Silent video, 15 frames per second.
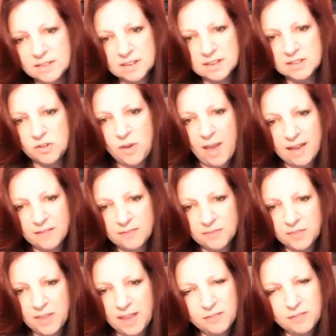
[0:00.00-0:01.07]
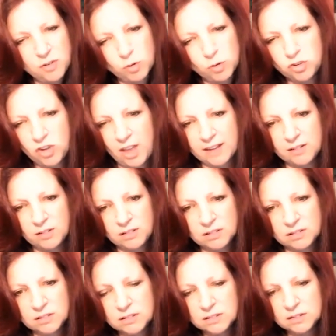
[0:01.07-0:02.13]
Does it, do you have your own
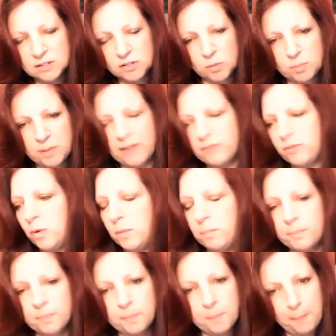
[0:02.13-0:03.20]
channel, your own platform?